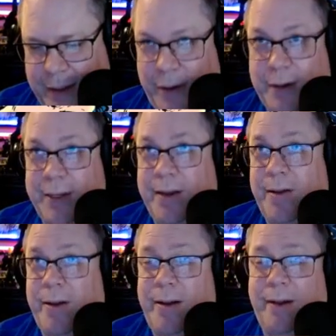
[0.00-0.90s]
Clark's like, "Oh,
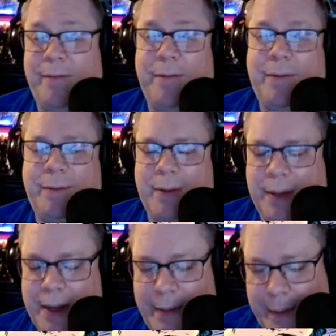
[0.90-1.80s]
ah, well, what
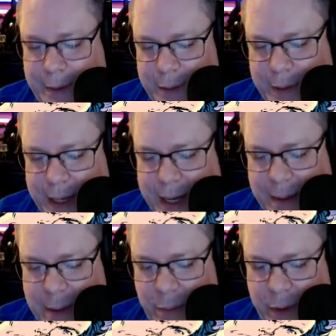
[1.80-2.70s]
kind of excuse can I
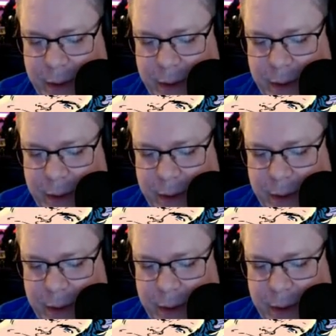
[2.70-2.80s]
come up with?"